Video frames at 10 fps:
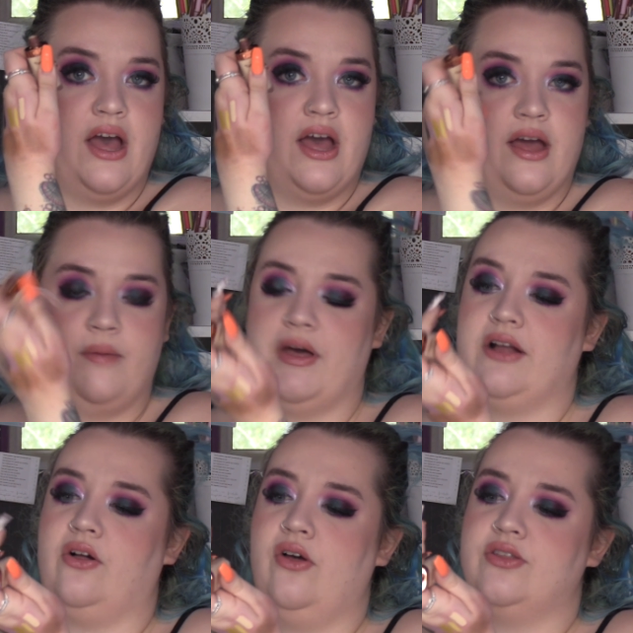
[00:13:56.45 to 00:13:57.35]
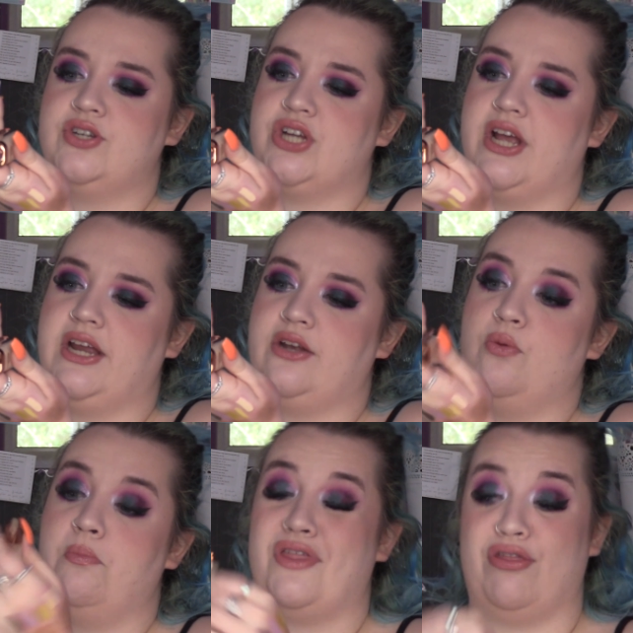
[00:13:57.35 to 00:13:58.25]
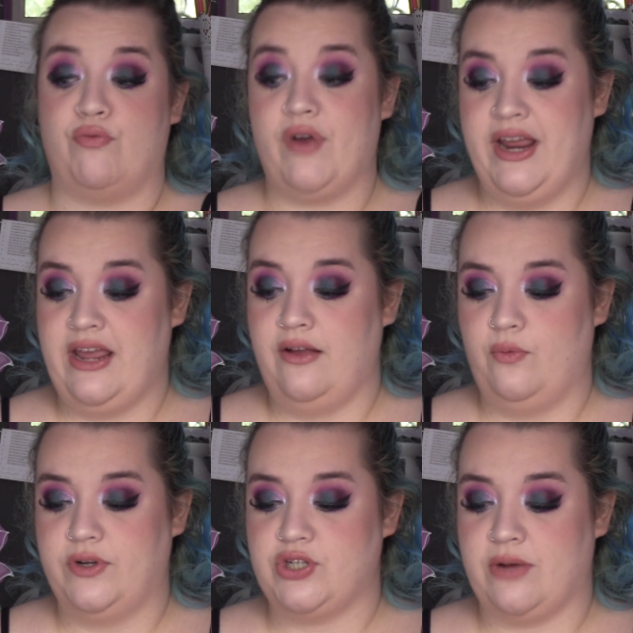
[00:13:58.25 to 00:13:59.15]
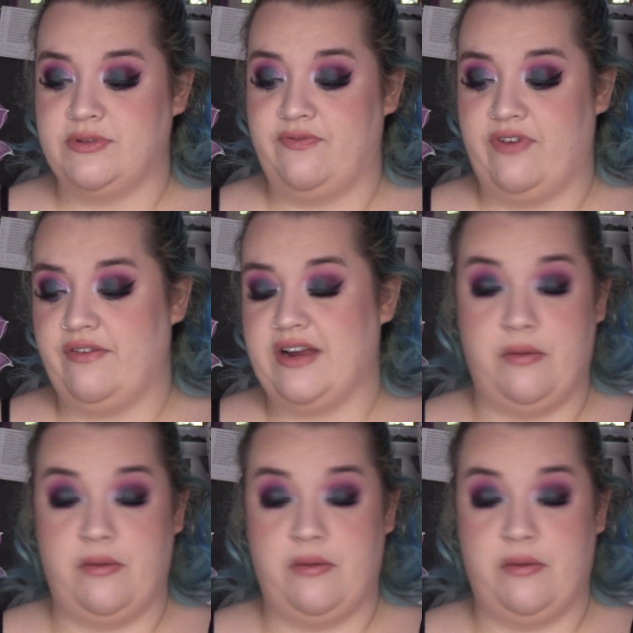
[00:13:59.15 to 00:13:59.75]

I got the shade number 3, which I was very